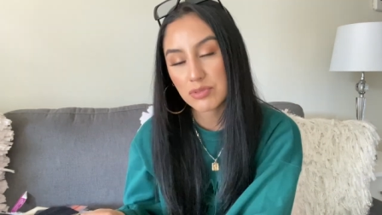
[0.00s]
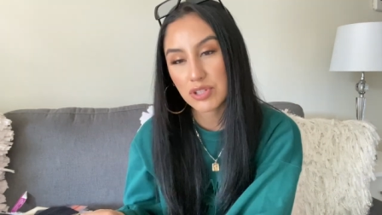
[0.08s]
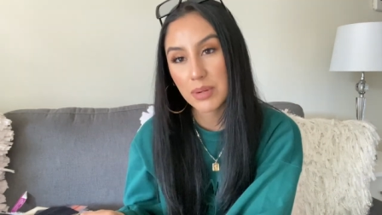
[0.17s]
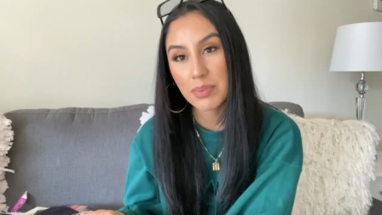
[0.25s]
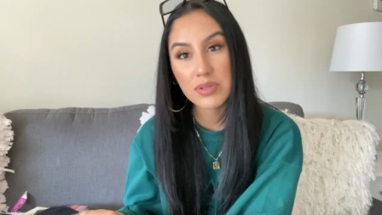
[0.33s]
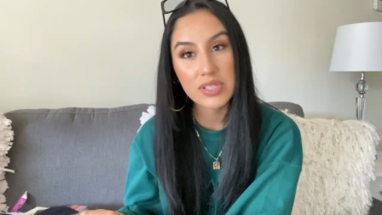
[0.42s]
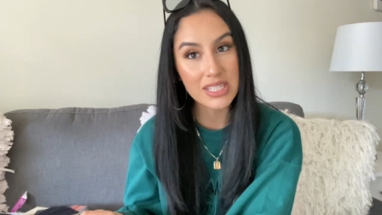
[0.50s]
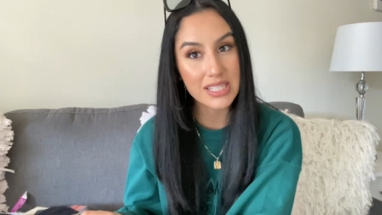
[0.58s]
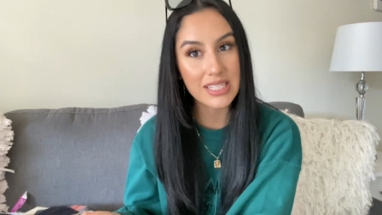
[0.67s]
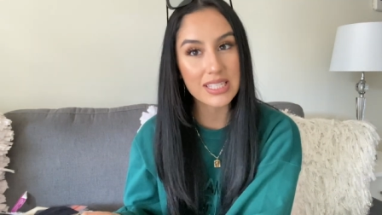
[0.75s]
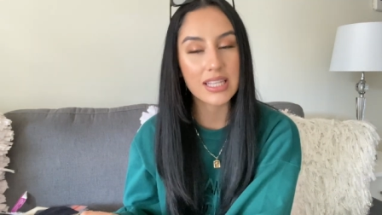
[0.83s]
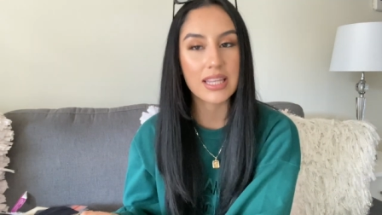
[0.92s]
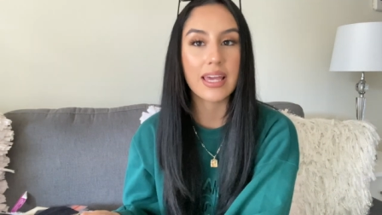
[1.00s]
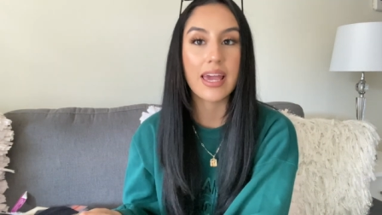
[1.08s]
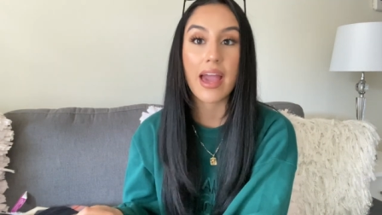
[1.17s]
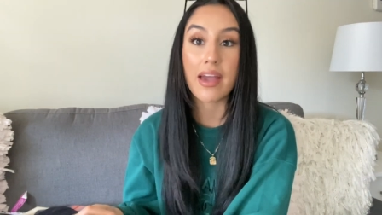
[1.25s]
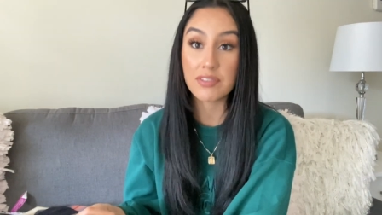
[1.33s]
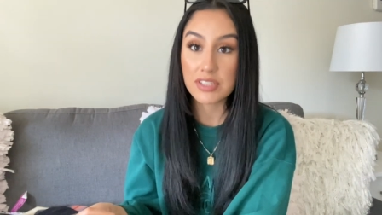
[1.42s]
I'm trying to post
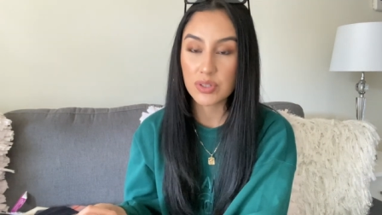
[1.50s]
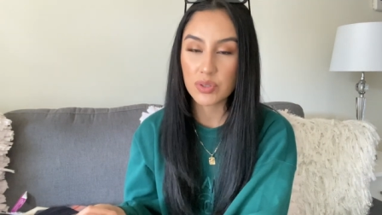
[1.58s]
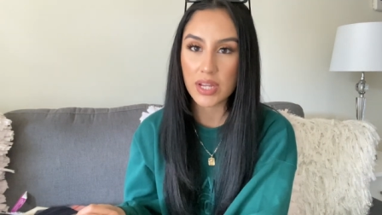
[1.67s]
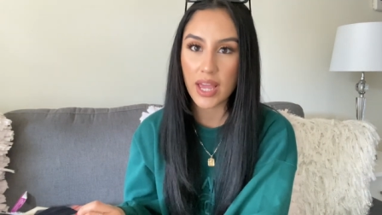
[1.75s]
consistently every single